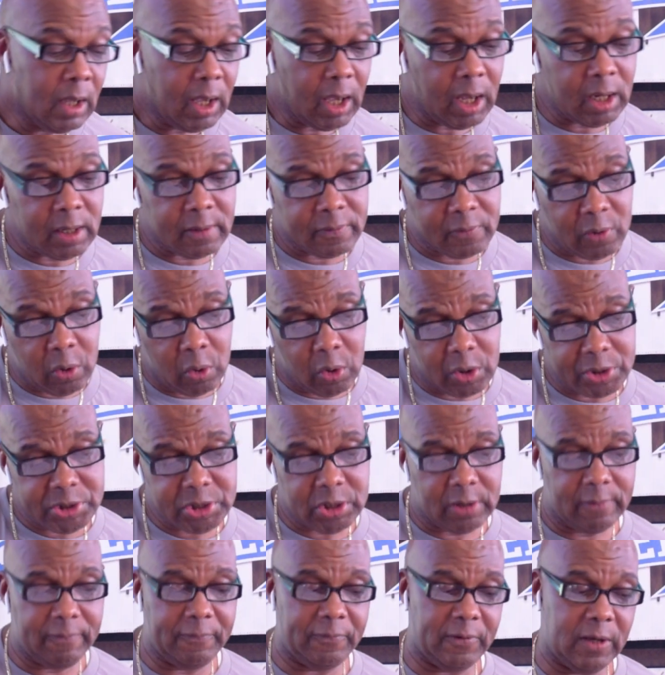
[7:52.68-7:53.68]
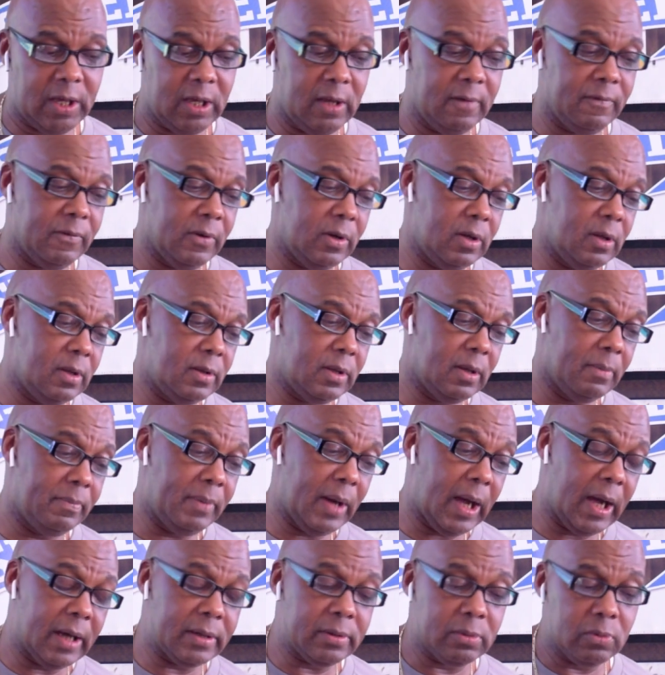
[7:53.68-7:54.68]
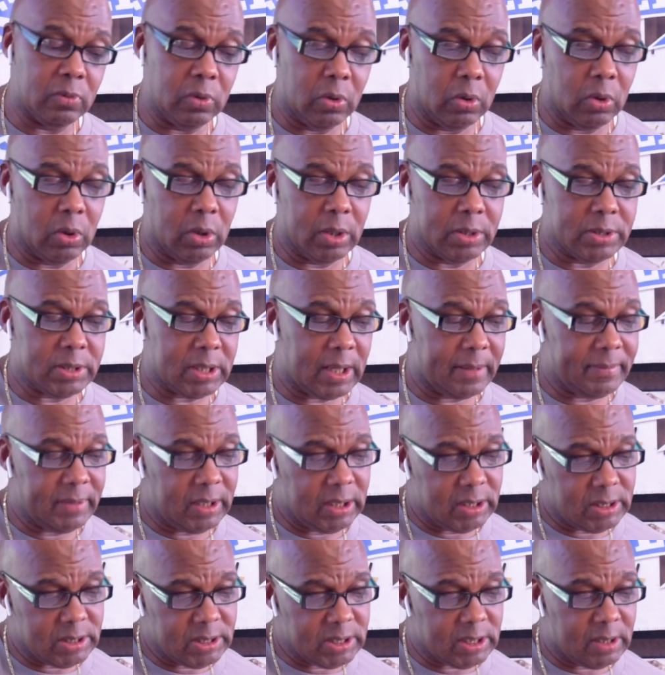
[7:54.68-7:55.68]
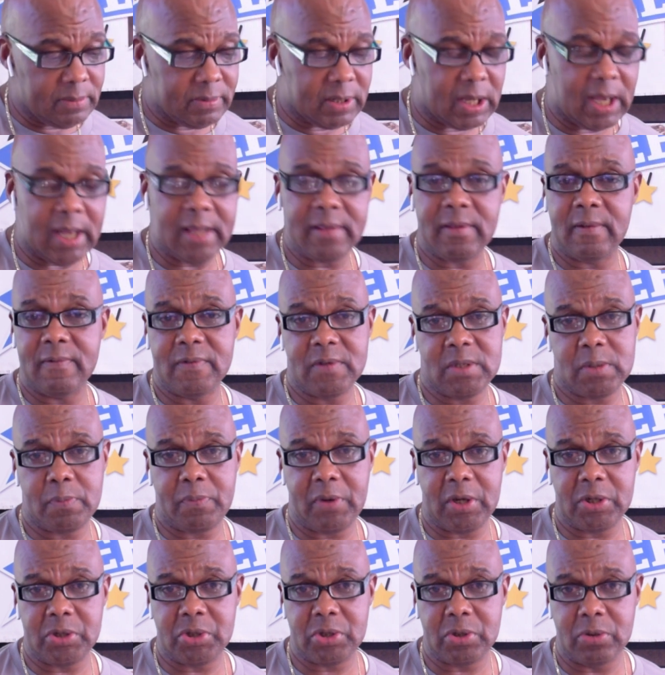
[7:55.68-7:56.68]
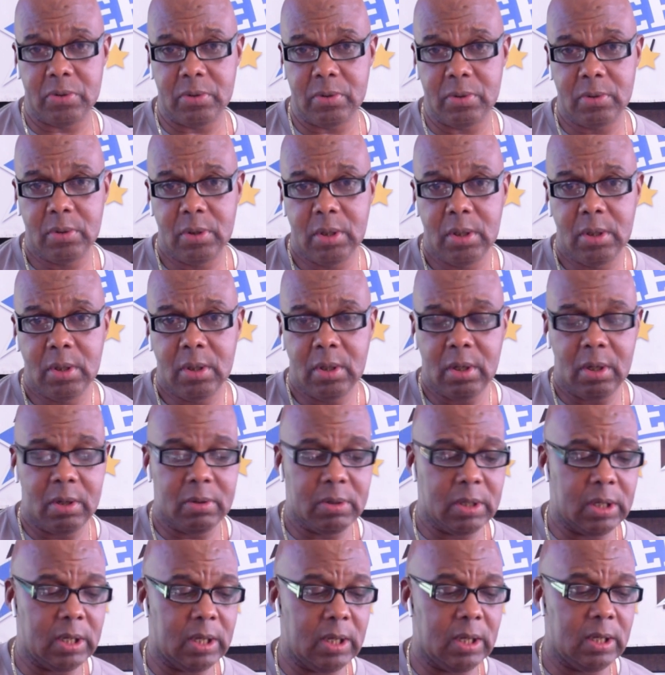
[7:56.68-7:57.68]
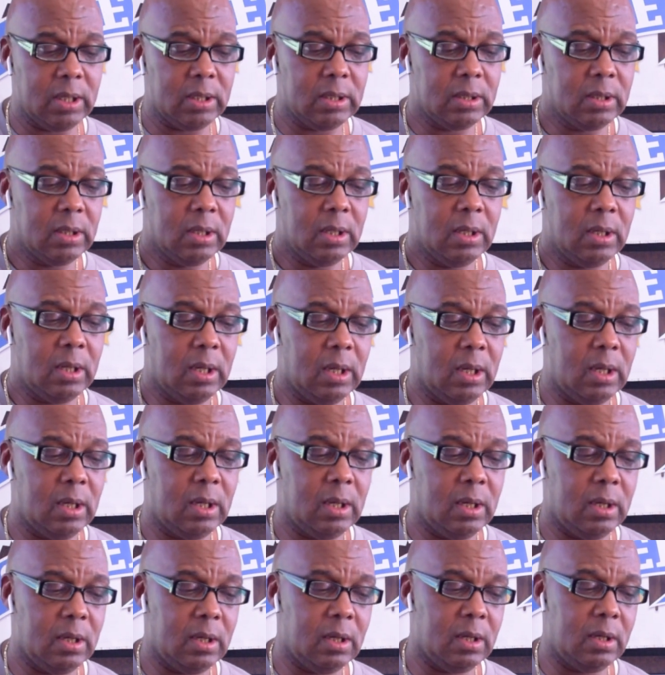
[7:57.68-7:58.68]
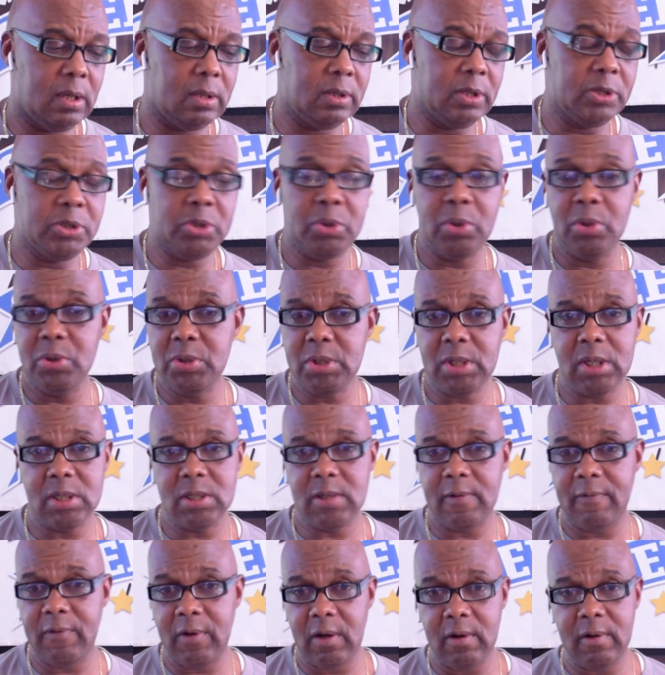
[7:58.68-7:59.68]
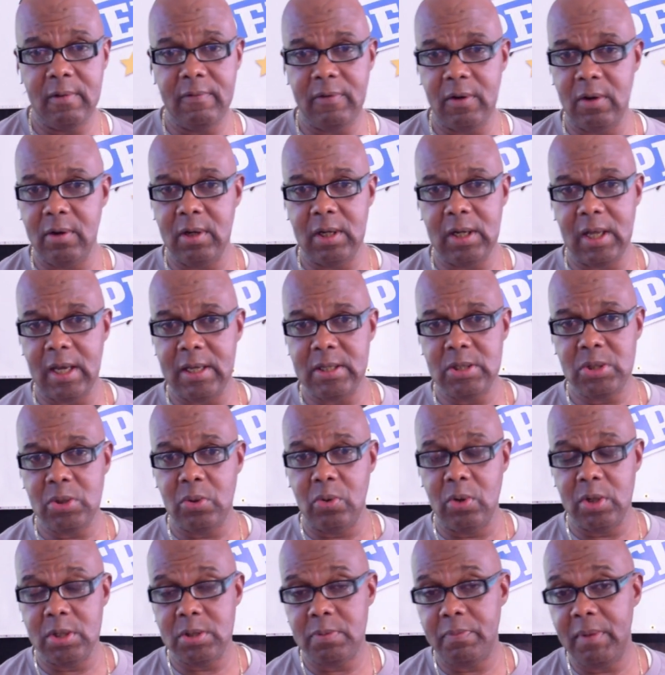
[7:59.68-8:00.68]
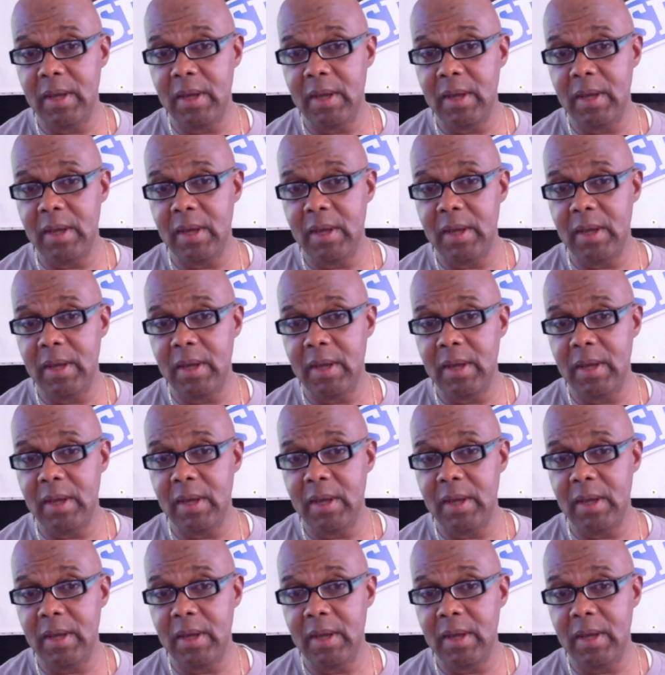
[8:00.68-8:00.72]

And, of course, your favorite, the bottom horse. I mean, he's some kind of special, okay? Letruska is a very, very nice horse.